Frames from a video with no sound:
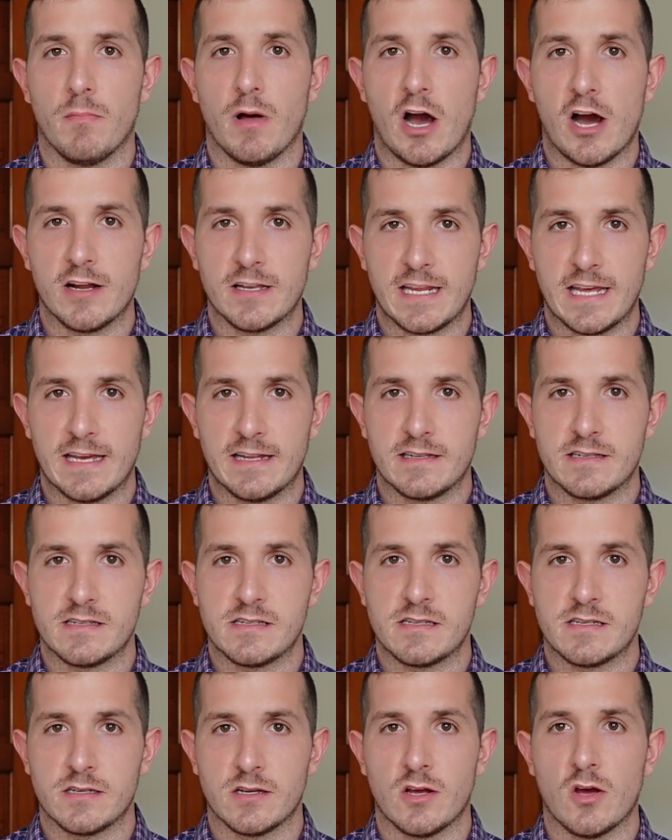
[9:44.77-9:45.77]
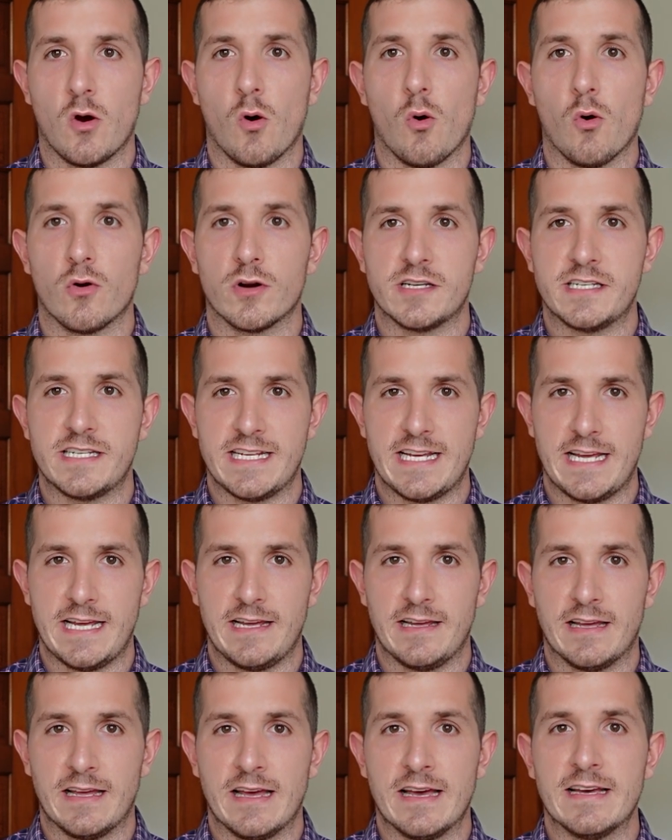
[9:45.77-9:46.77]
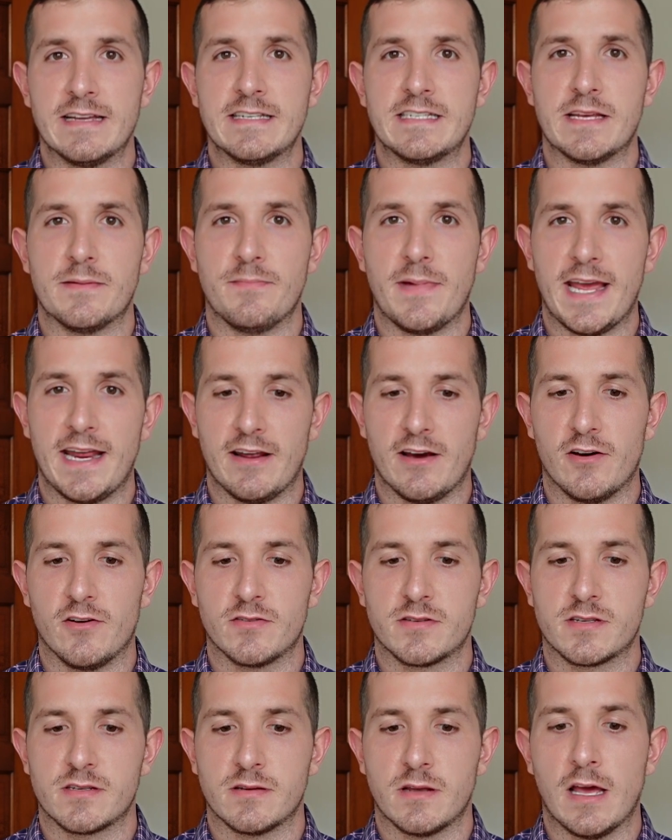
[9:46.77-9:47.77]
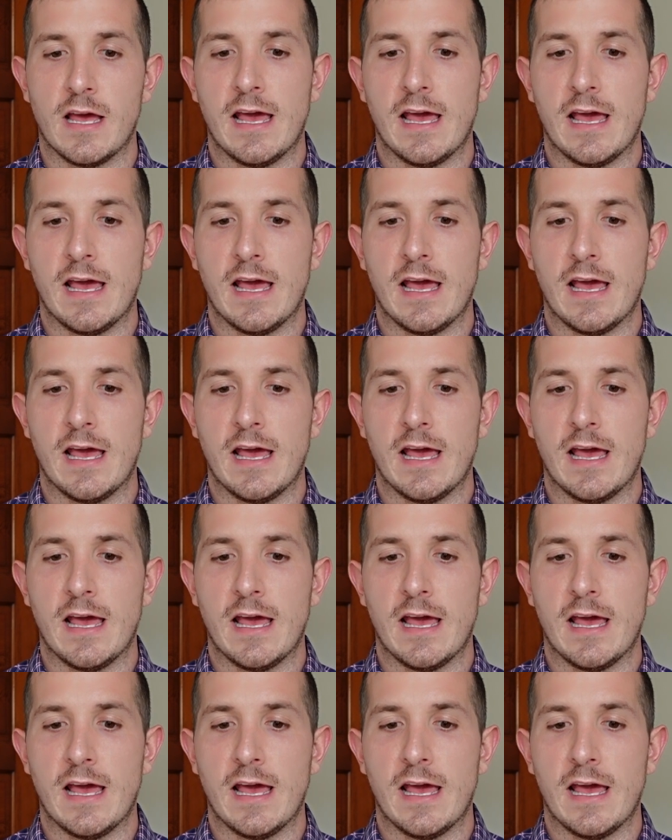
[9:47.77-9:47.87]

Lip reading: onions, or D, tomatoes.